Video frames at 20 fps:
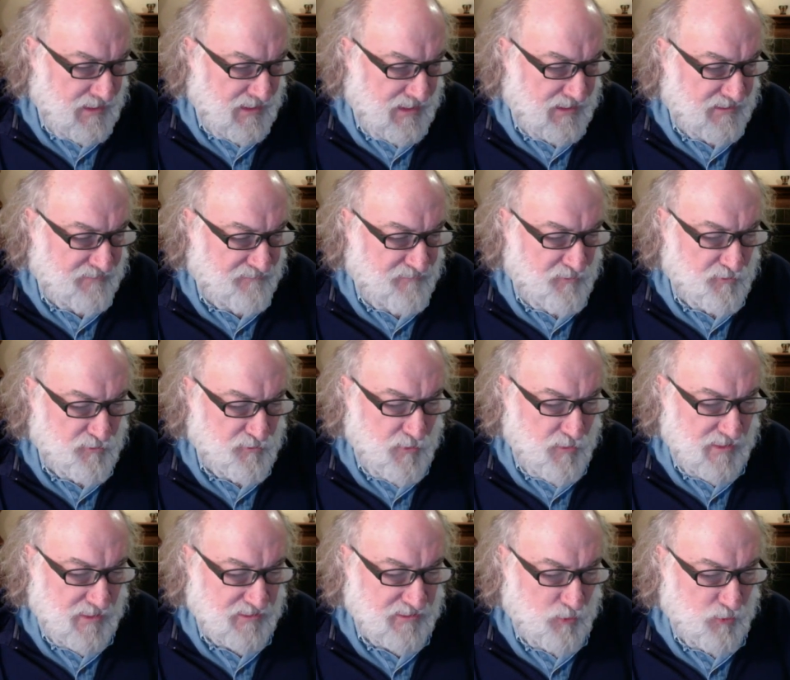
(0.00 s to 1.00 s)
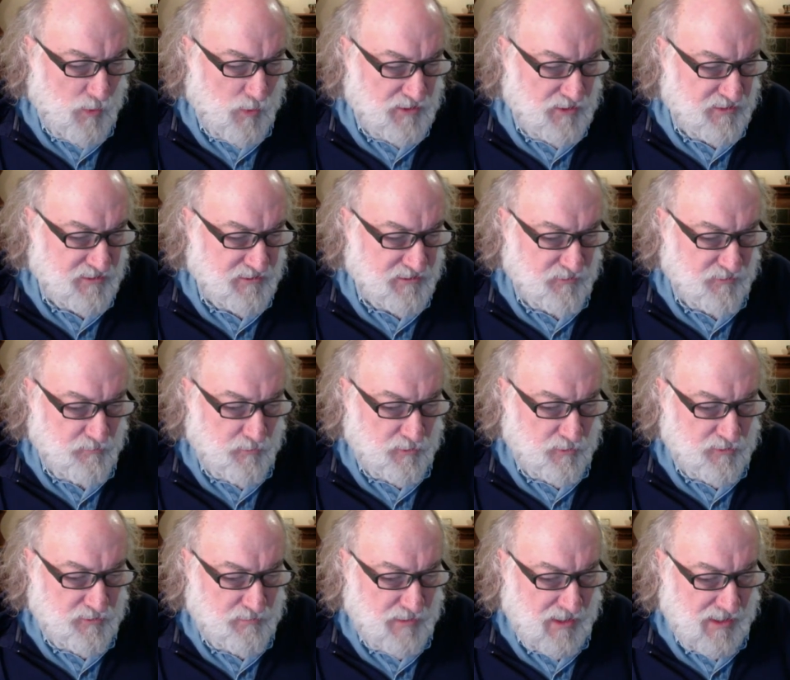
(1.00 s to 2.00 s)
And if your transgressions are
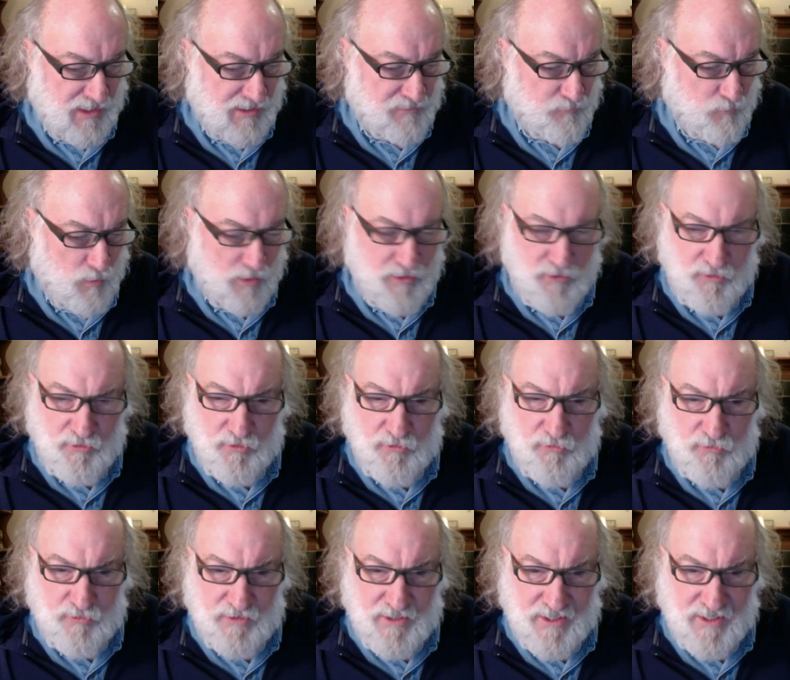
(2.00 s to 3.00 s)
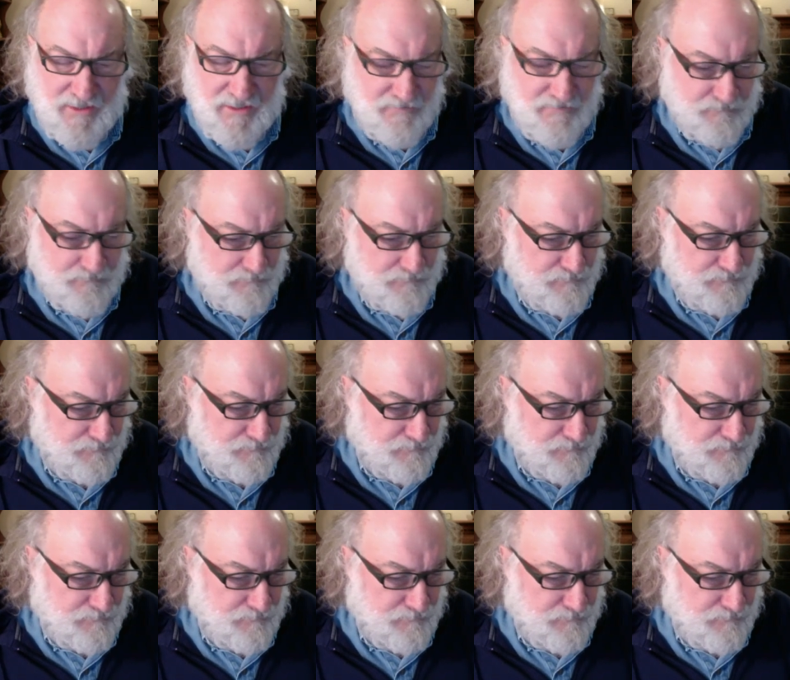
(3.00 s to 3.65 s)
multiplied, what do you do to him?